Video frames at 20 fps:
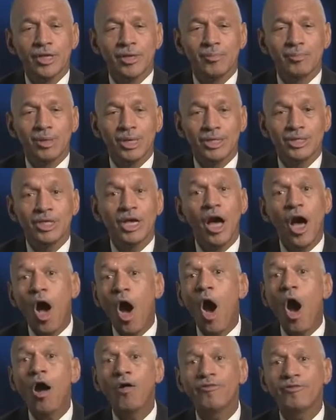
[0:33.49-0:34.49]
but
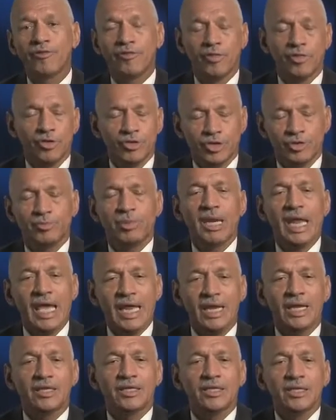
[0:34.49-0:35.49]
off this
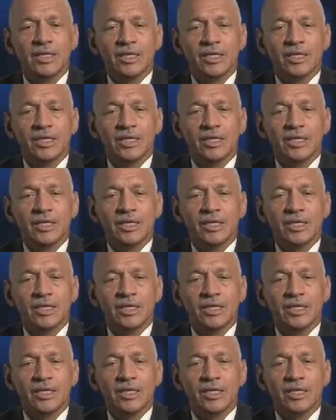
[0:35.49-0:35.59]
planet.